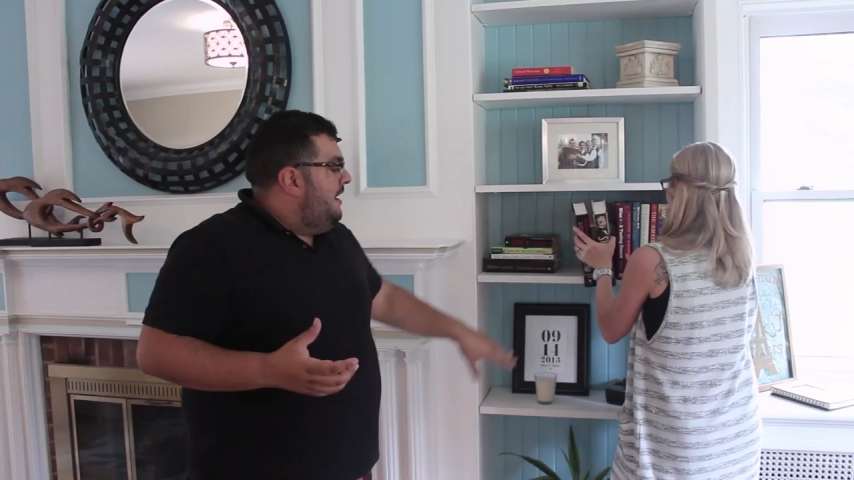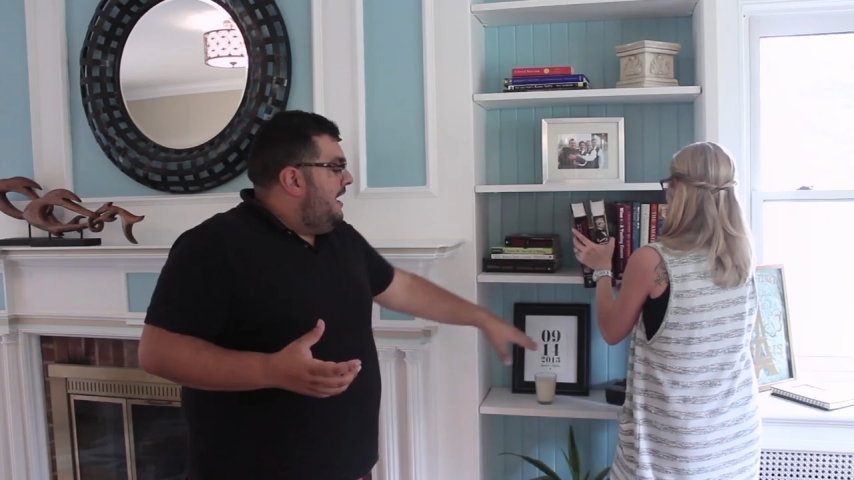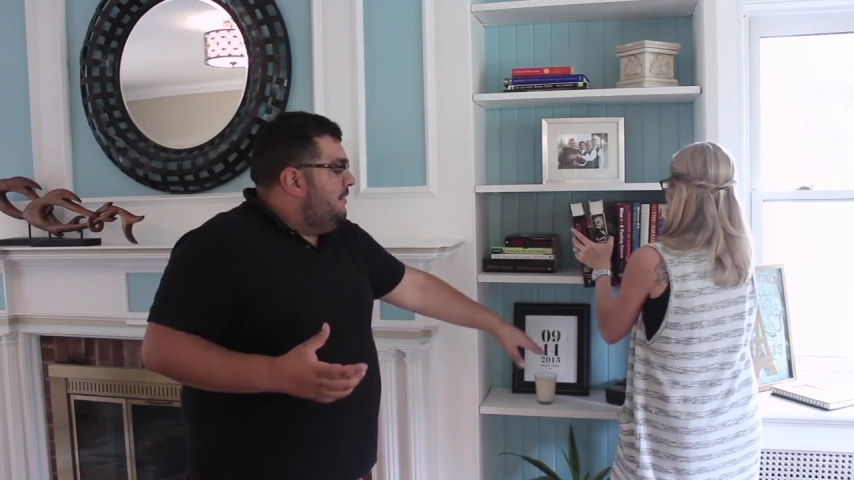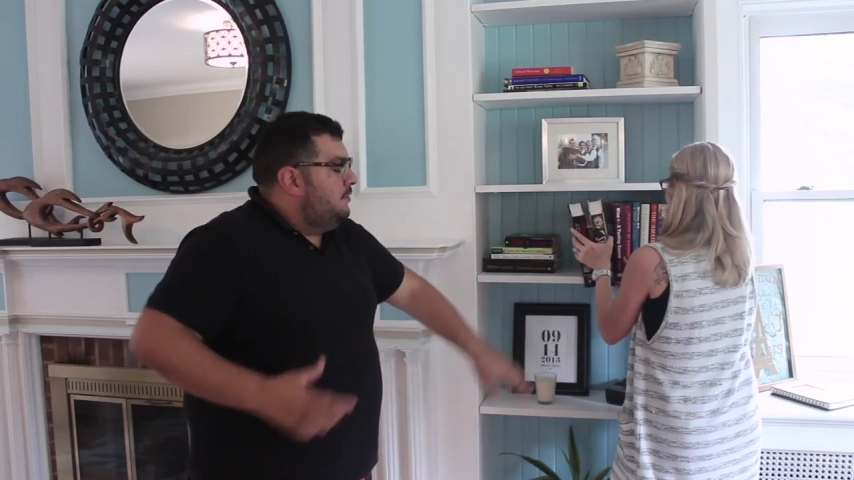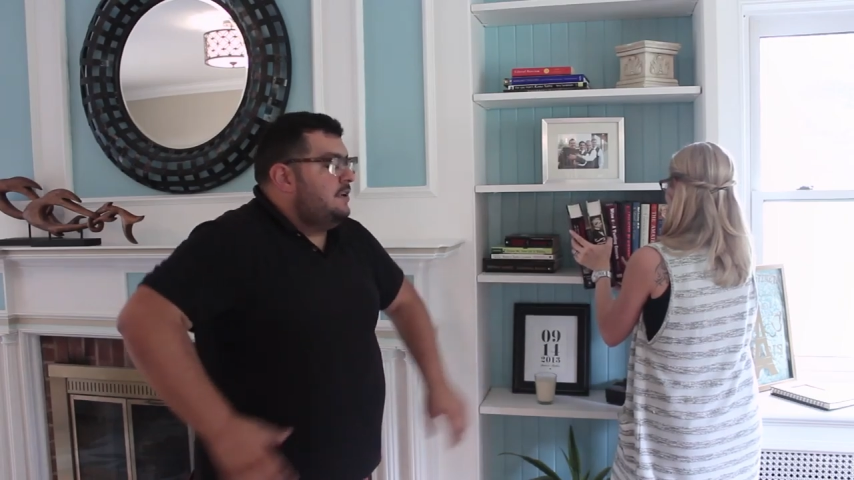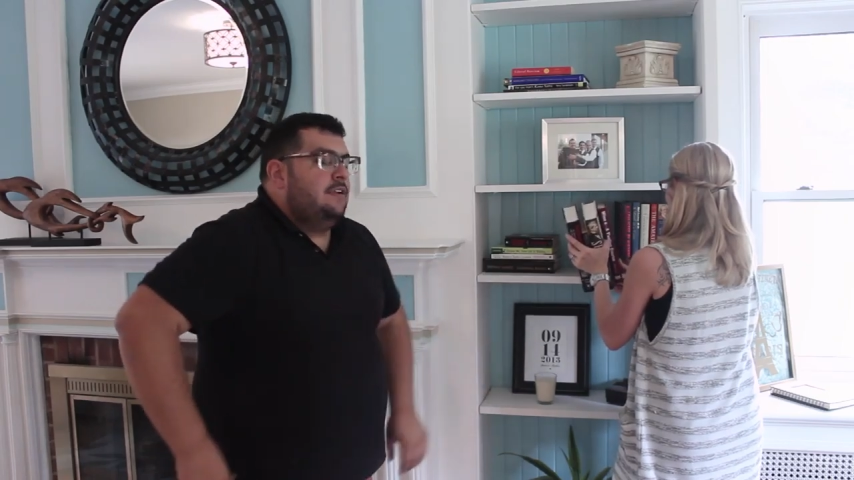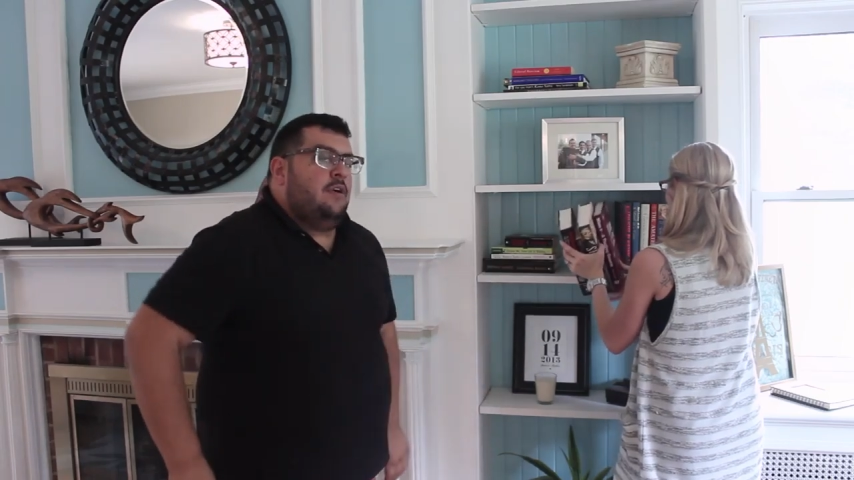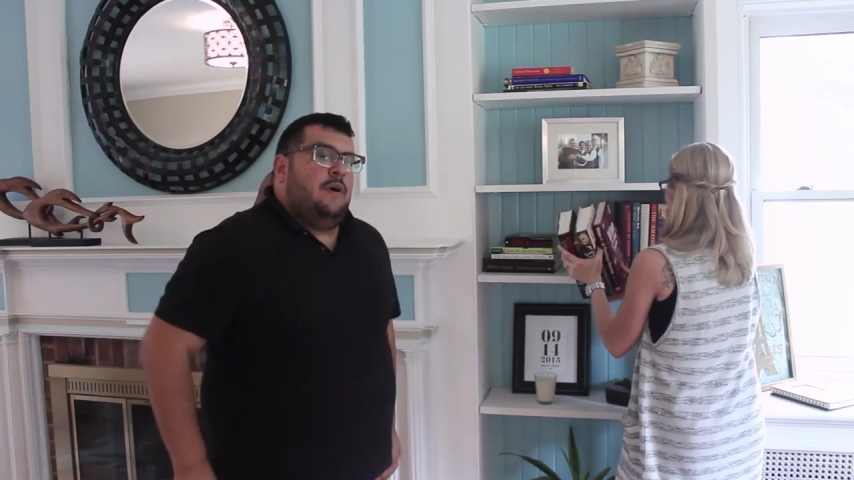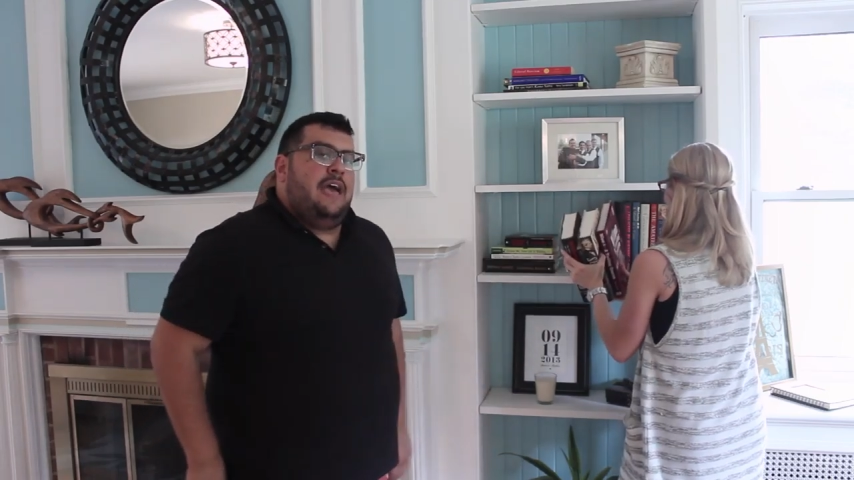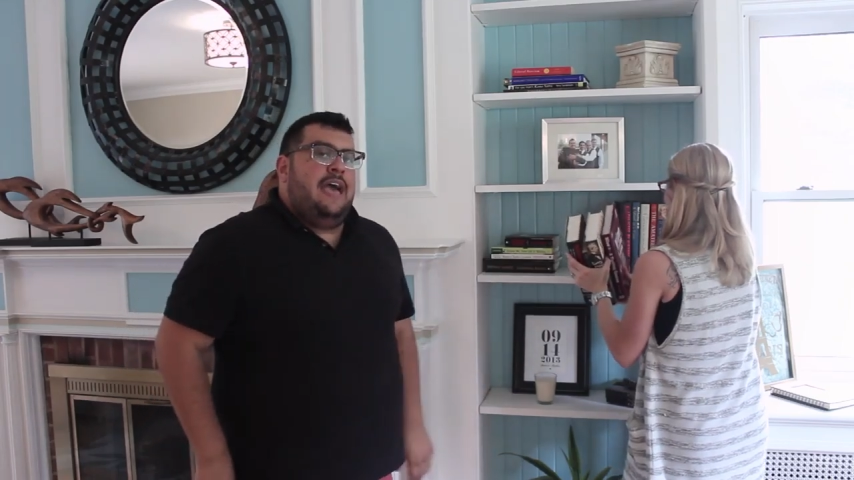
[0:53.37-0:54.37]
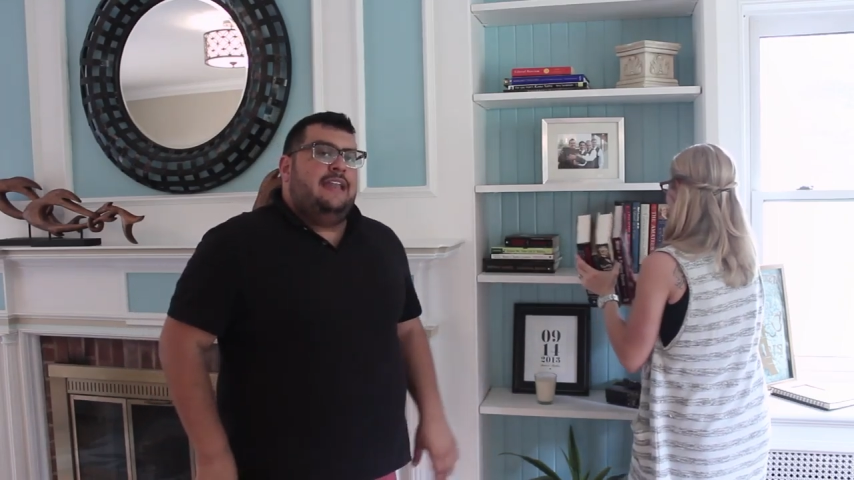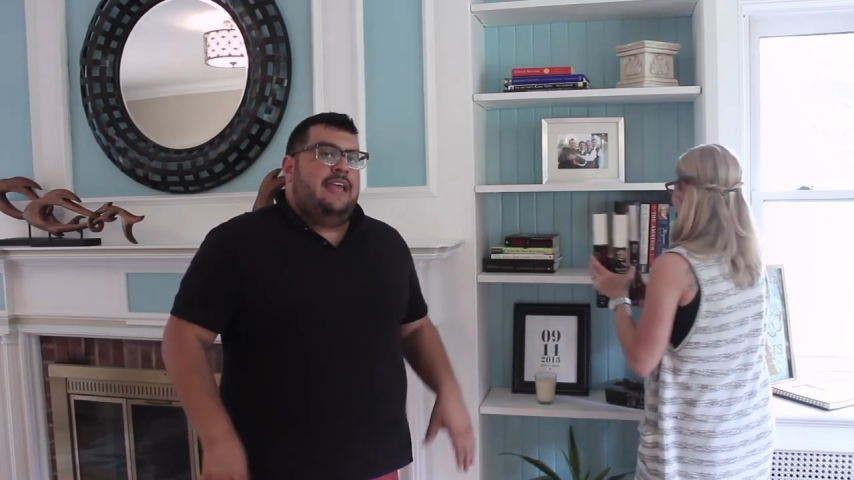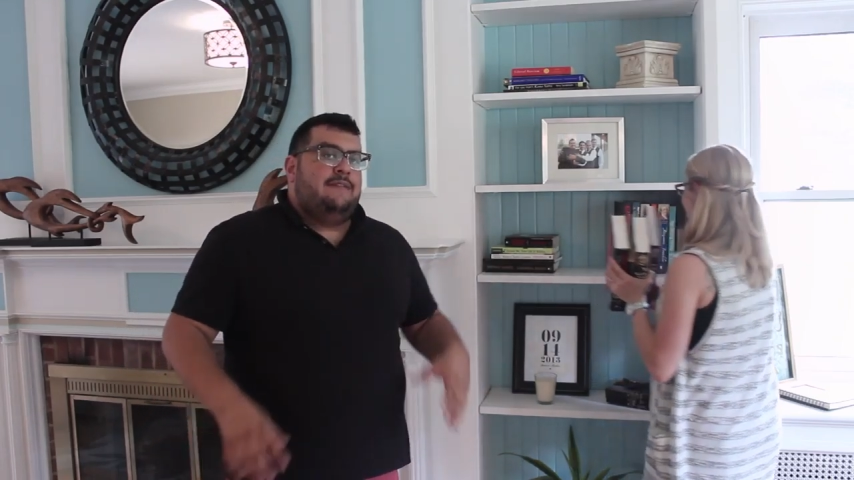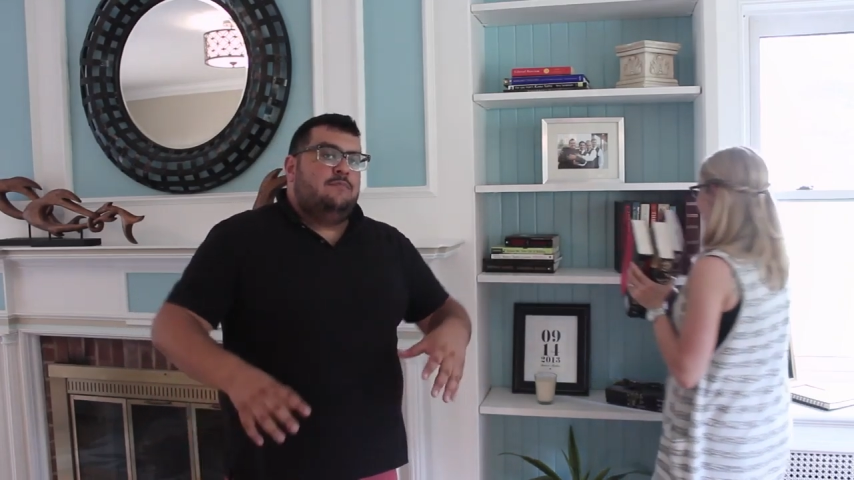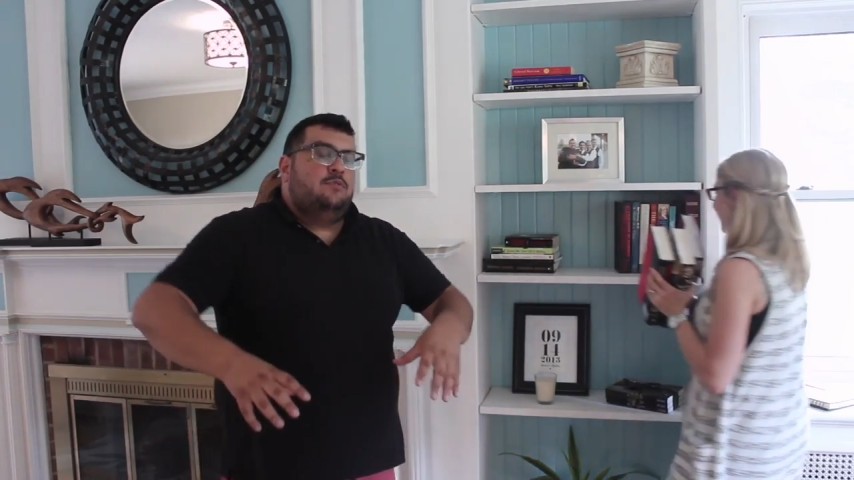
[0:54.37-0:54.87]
and we're going to go ahead and